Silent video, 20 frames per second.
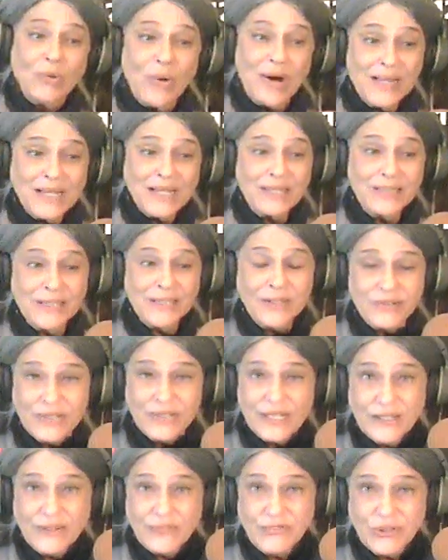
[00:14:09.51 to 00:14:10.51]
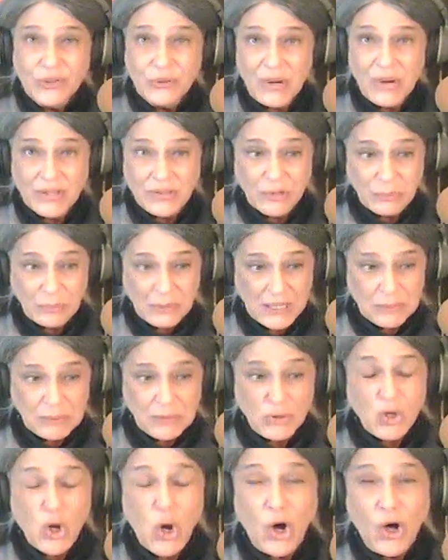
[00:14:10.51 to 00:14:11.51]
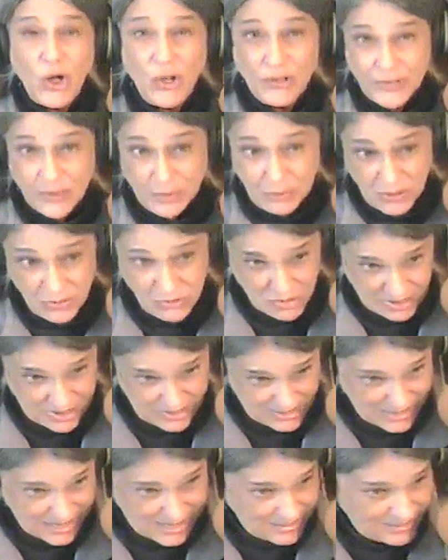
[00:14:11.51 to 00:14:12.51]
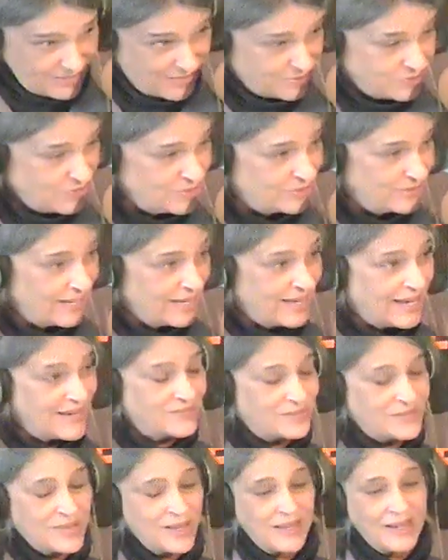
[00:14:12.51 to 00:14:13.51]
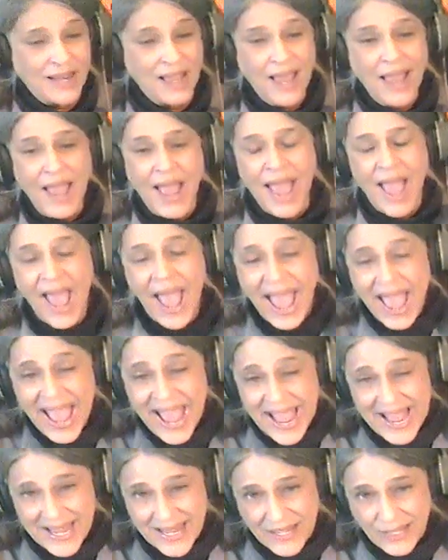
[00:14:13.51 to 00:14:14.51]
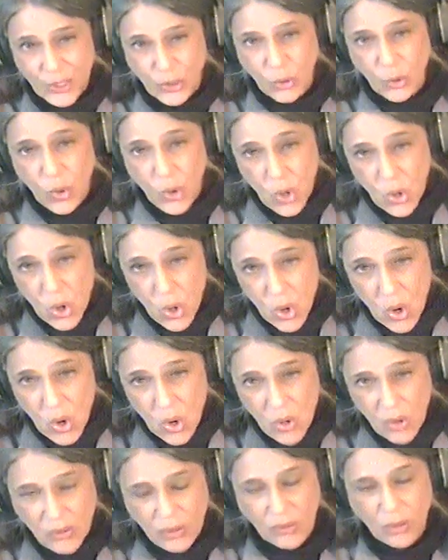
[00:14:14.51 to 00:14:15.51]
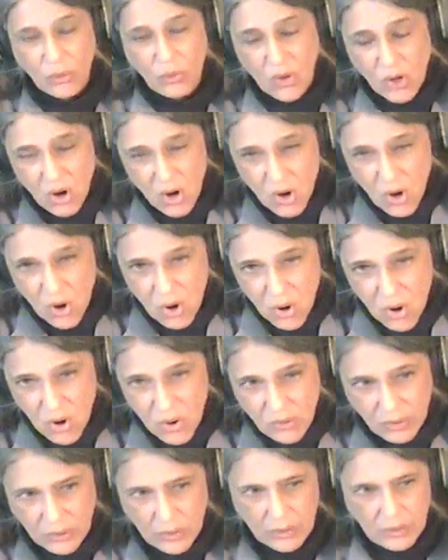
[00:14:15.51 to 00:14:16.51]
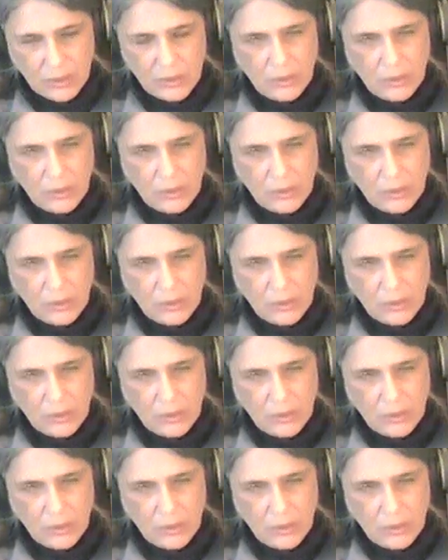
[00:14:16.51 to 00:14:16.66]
Quite clearly, a few other people called the Post-Gazette yesterday and said, hey, woohoo, woohoo,